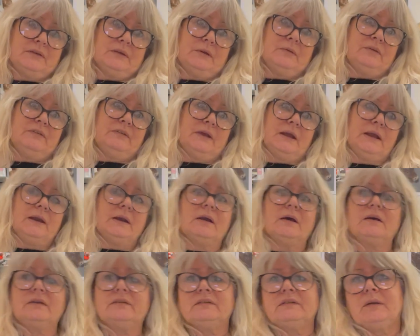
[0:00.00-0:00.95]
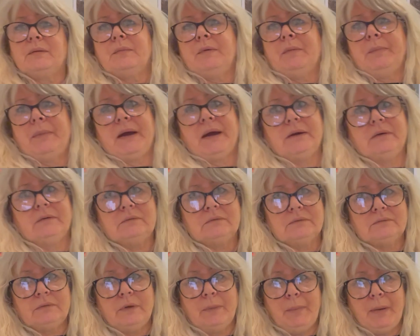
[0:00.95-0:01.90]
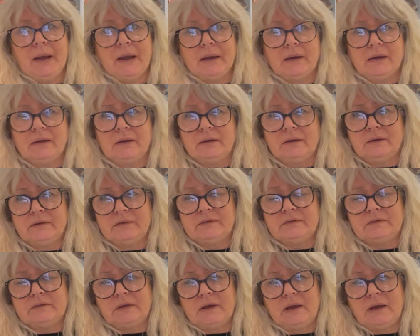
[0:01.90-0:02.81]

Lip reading: I was saying last time about Rebecca's